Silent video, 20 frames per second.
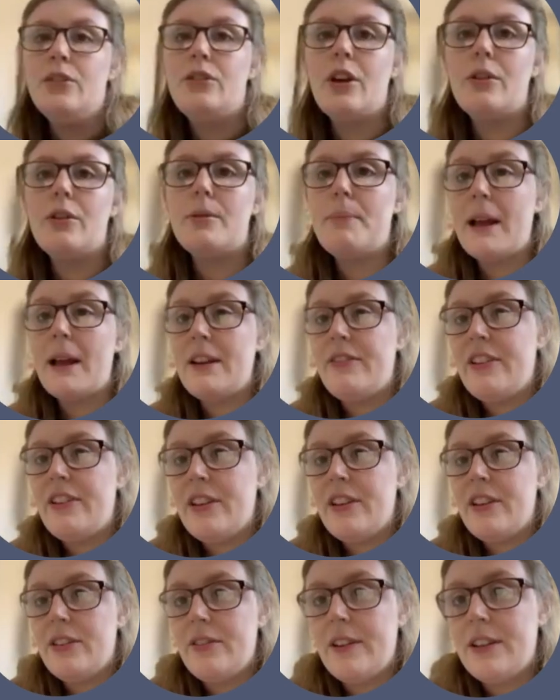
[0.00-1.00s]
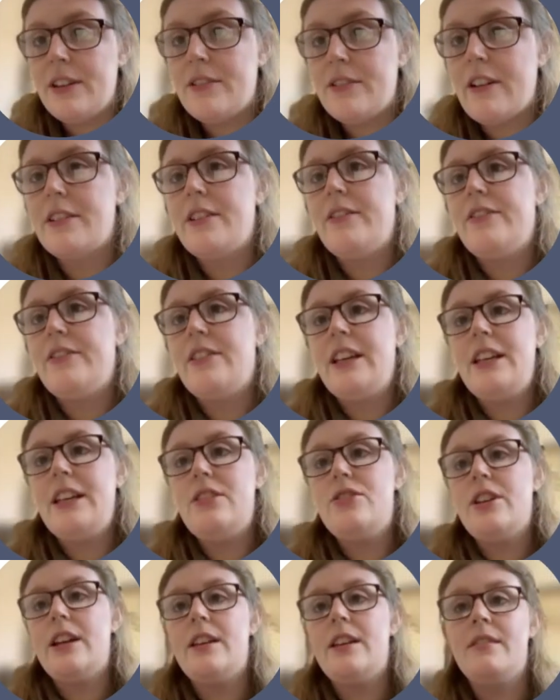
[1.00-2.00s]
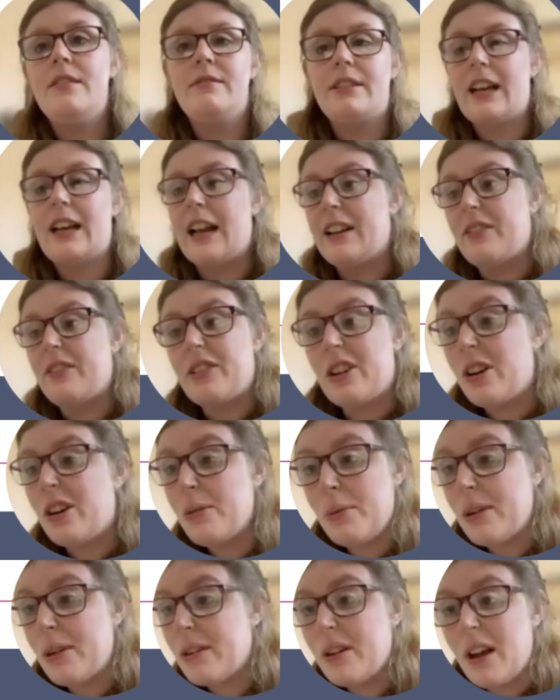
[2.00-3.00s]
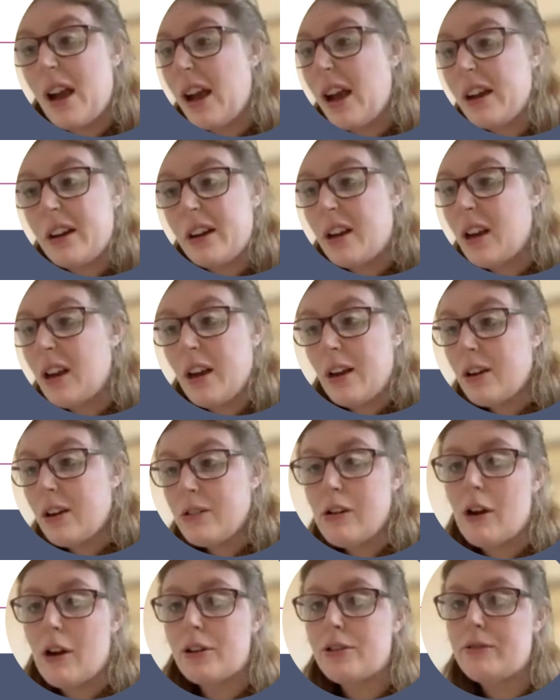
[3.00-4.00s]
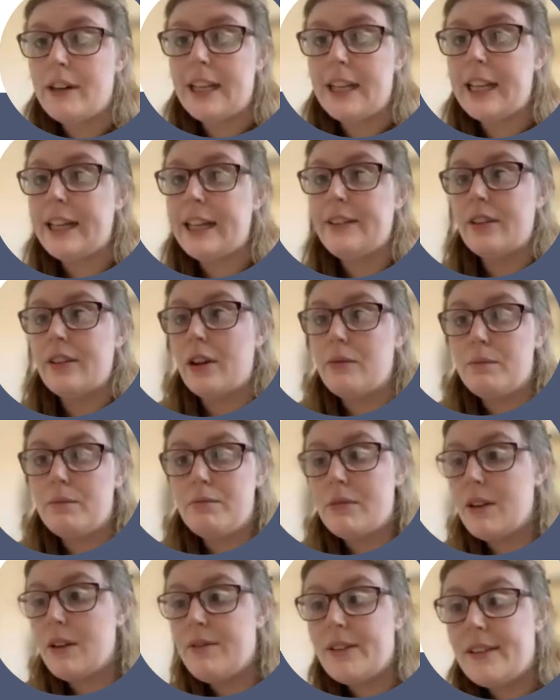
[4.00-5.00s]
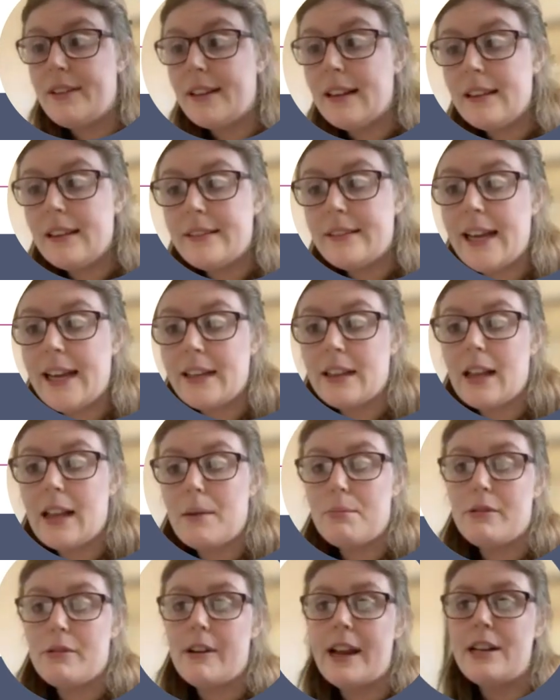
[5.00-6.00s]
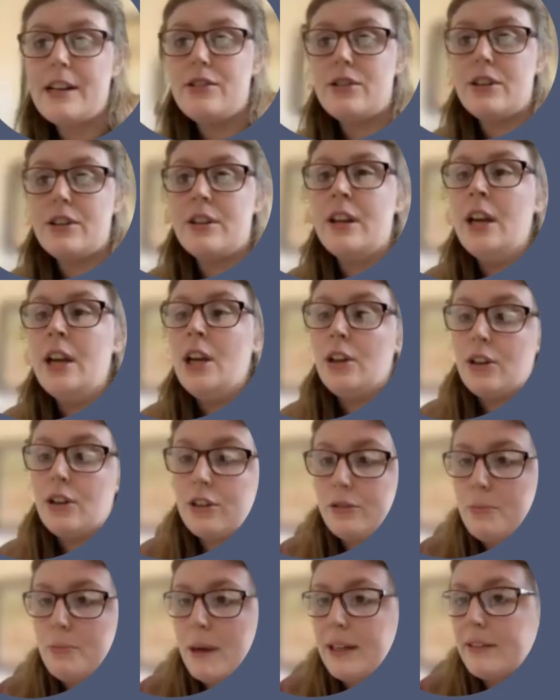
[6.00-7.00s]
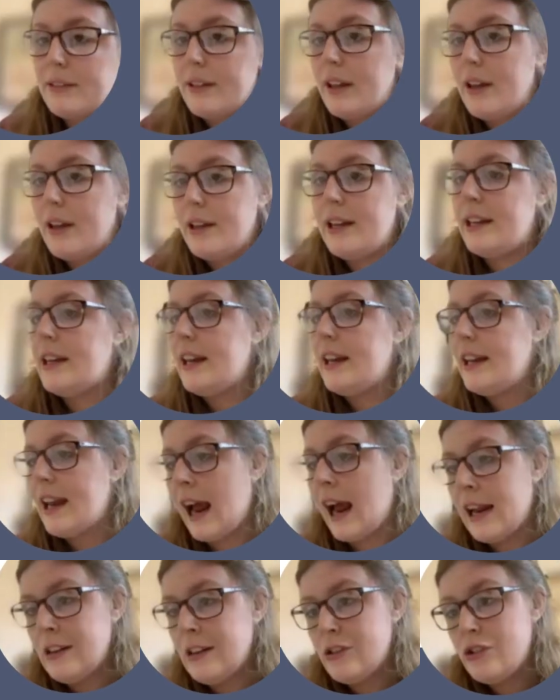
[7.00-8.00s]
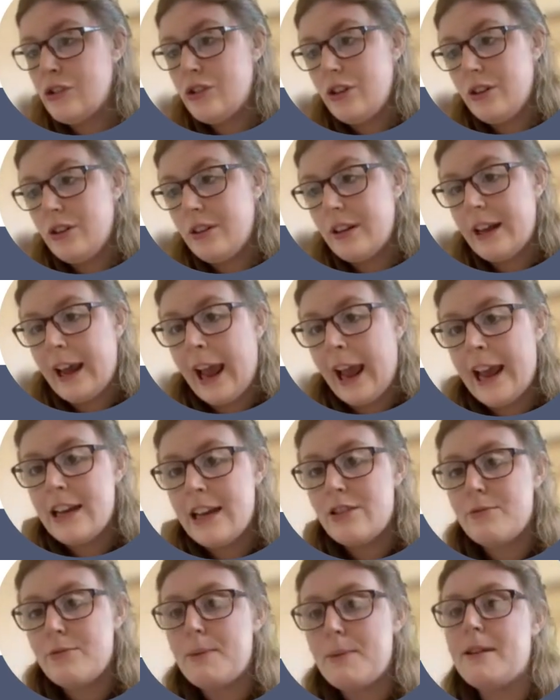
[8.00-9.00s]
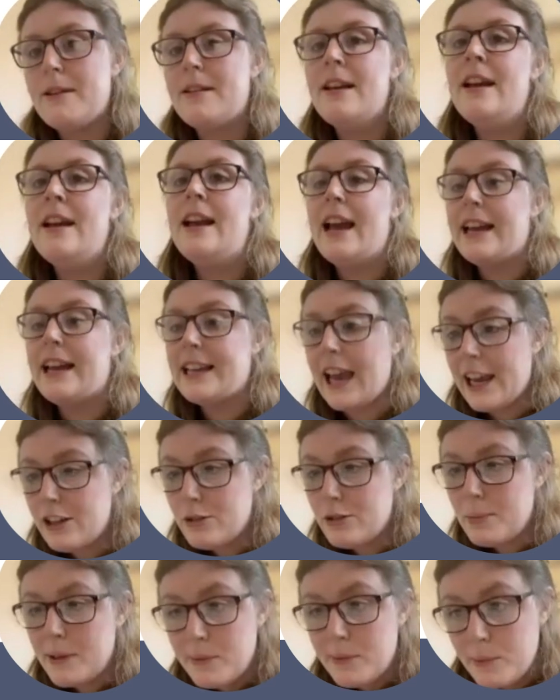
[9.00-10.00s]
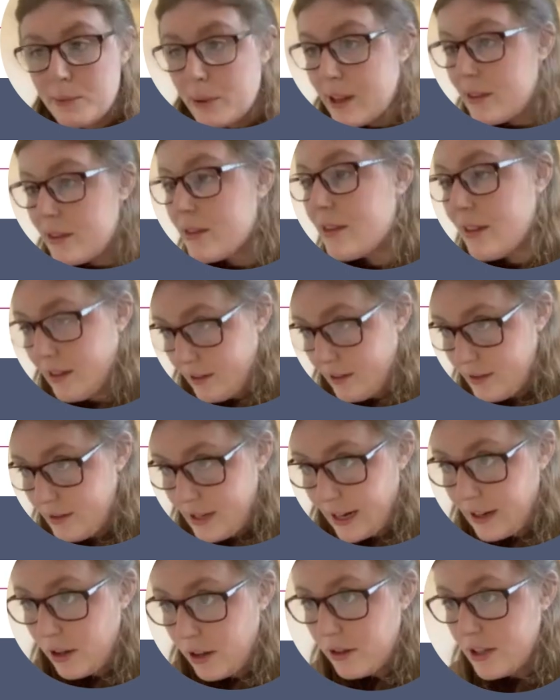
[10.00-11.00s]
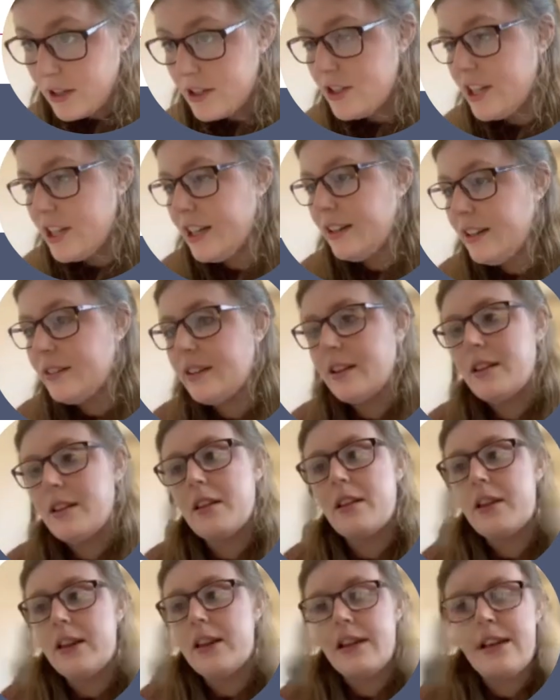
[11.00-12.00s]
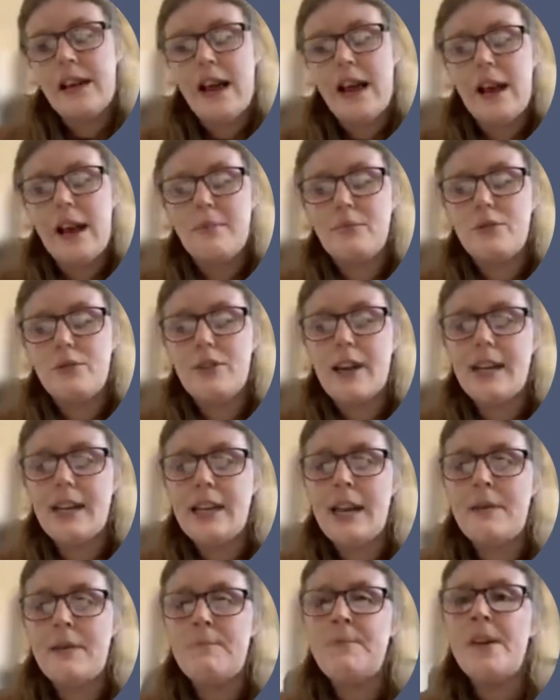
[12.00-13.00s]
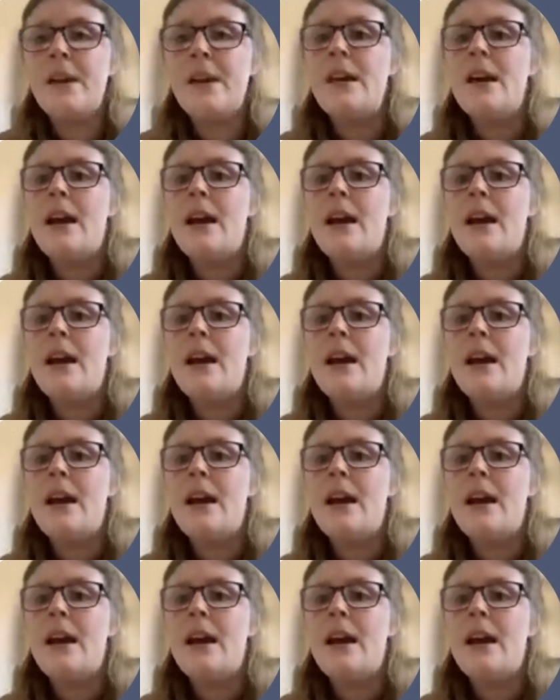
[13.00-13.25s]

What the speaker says: So the benefits of interactive teaching kind of come across really. So they facilitate collaboration, customised learning, enhance student engagement with the technologies and the training,